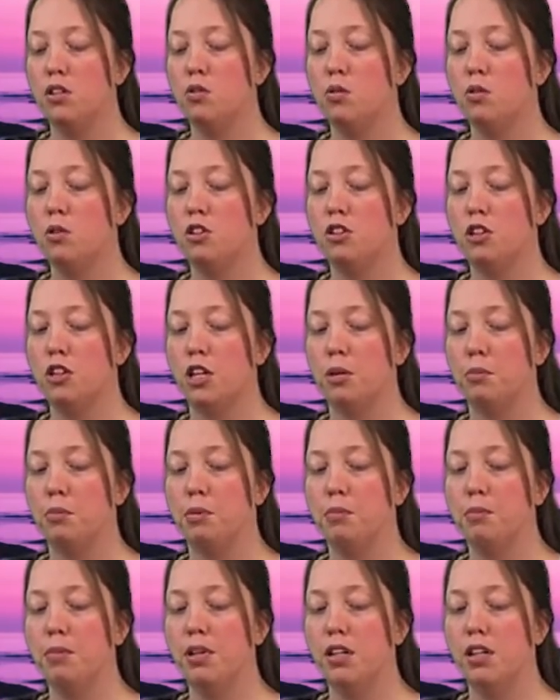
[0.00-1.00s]
towards your hip
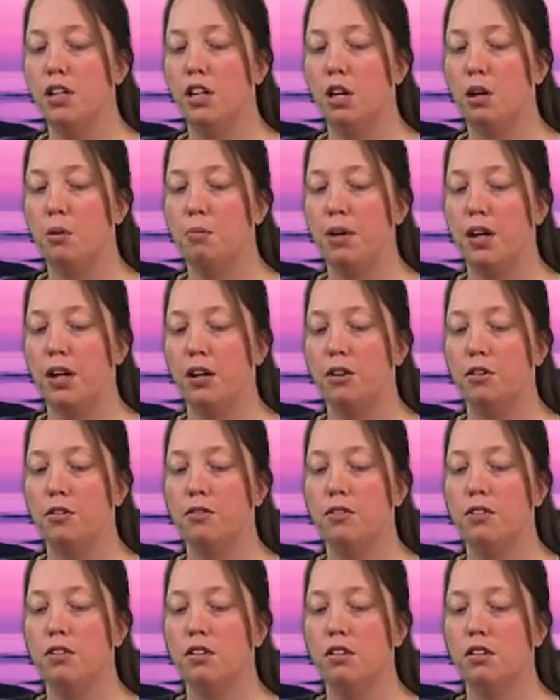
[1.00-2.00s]
a bit and come back
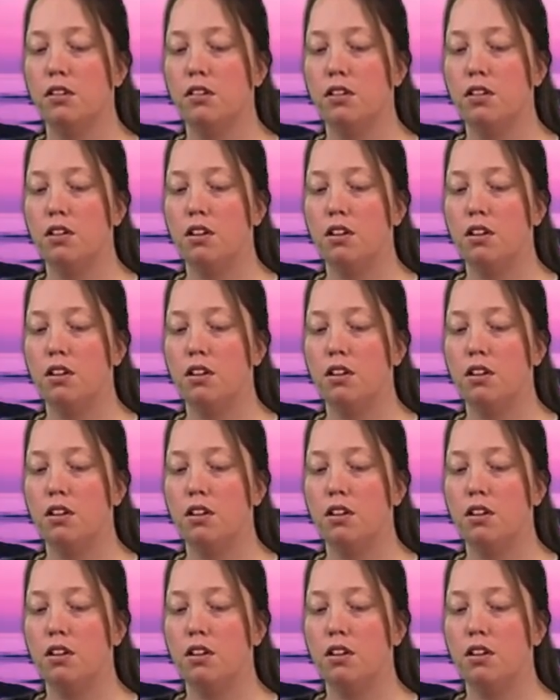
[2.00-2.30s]
over.